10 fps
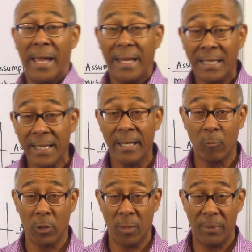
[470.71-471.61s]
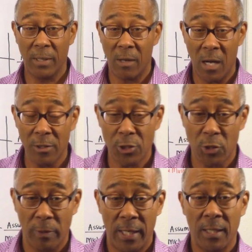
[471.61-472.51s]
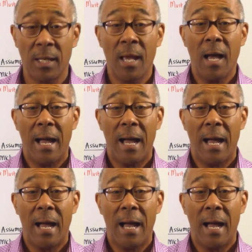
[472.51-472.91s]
A link will appear on the screen.